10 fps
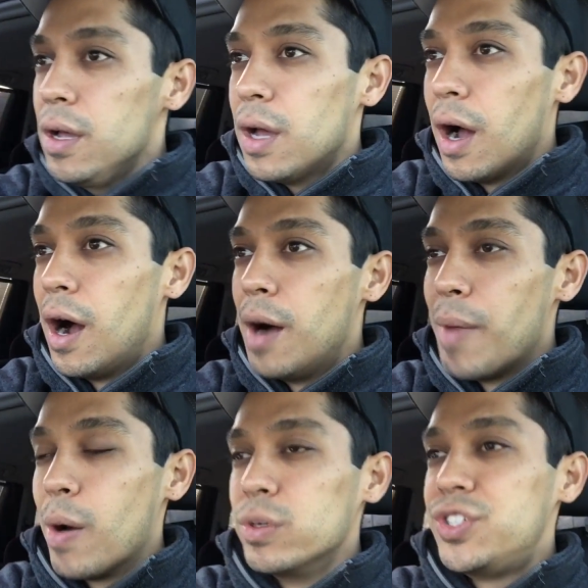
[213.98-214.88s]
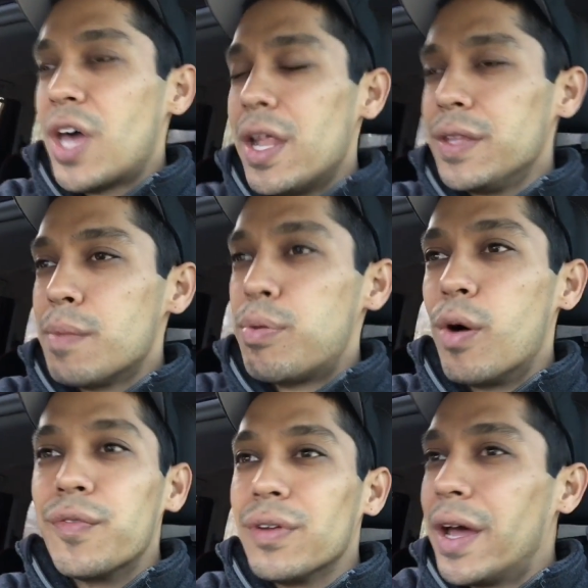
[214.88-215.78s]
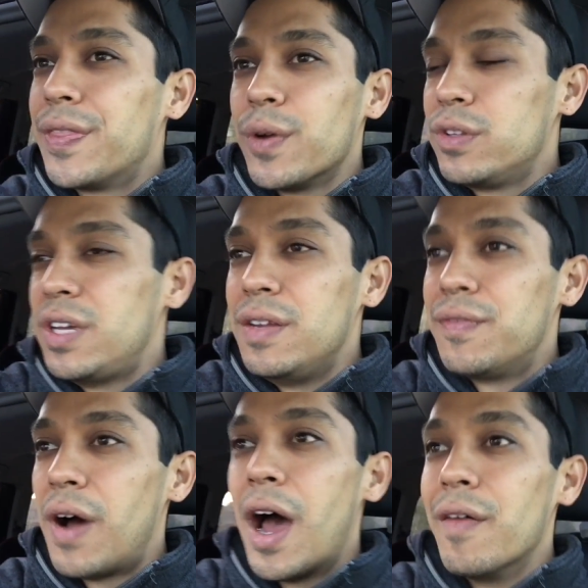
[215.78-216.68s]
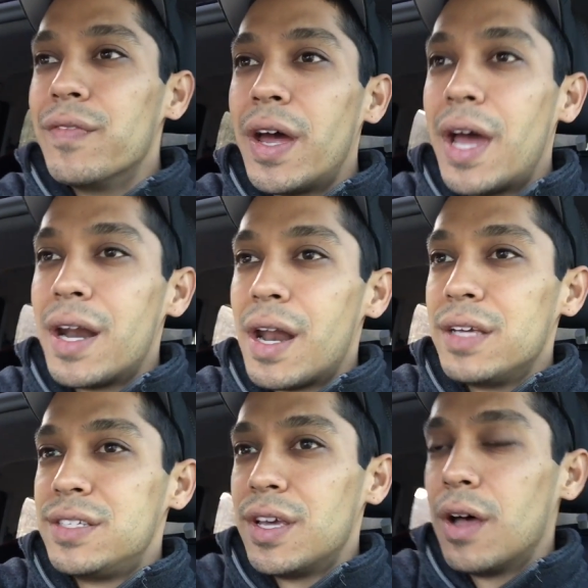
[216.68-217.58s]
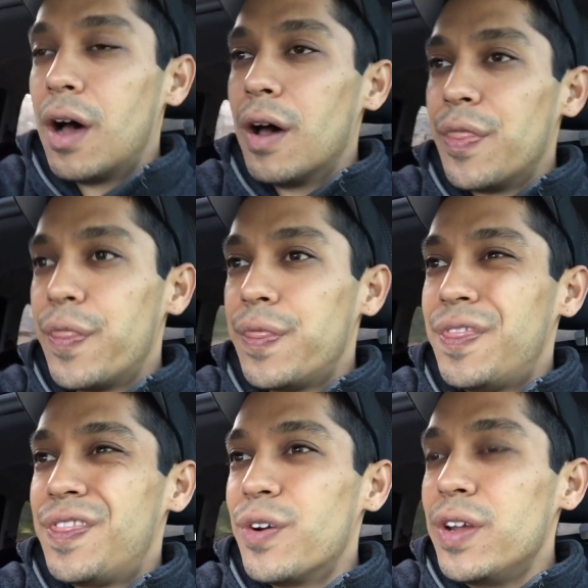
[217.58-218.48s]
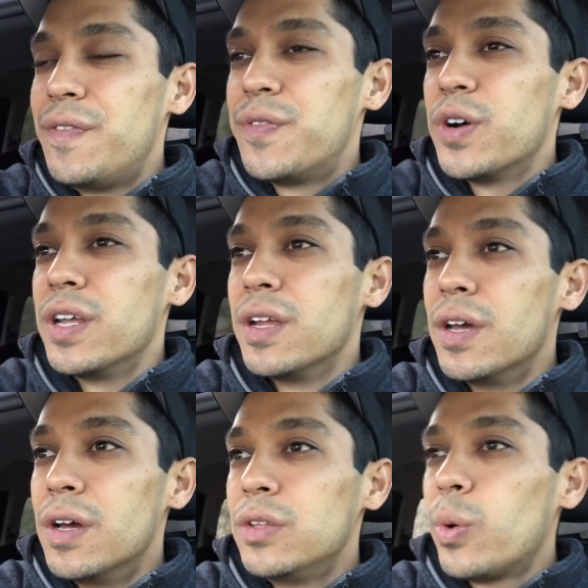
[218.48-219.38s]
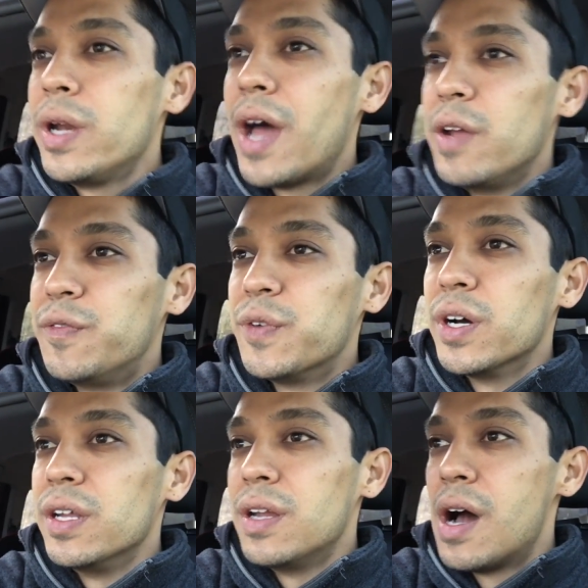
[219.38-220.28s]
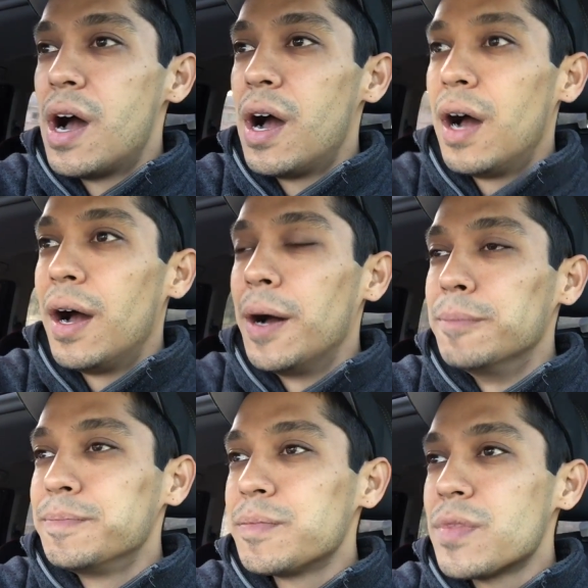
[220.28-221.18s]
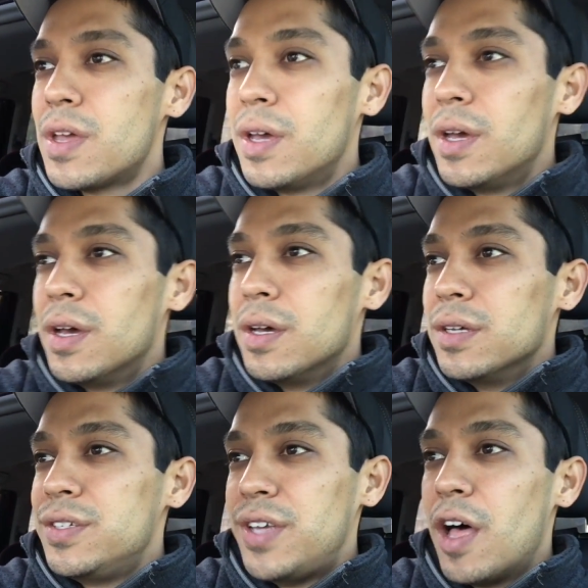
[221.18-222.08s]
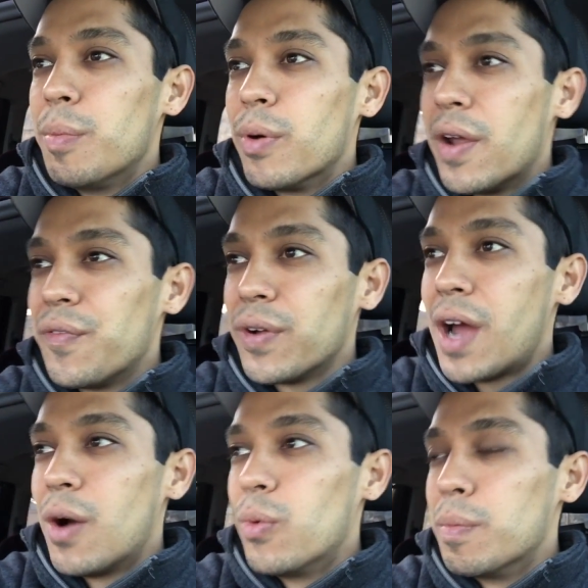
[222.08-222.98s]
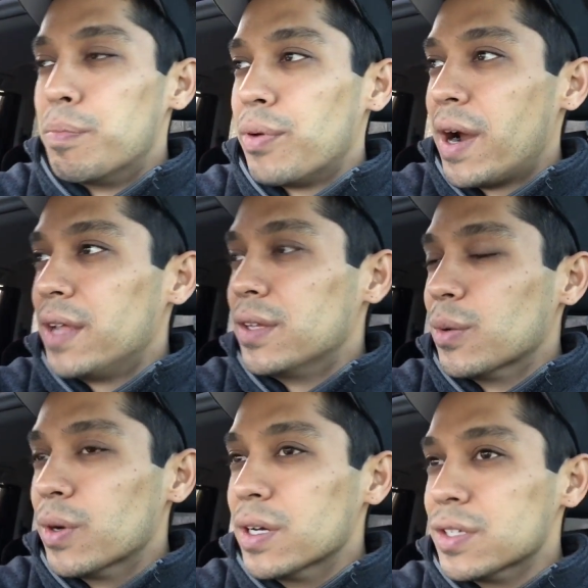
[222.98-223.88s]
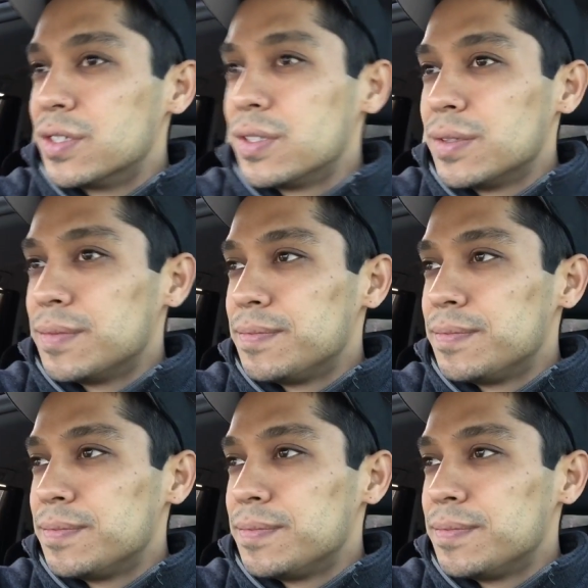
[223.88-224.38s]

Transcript: um, I was selling the boat for like 13.5 and I had a nice uh, 30 foot, 29 foot uh, sailboat. I forgot what brand it was.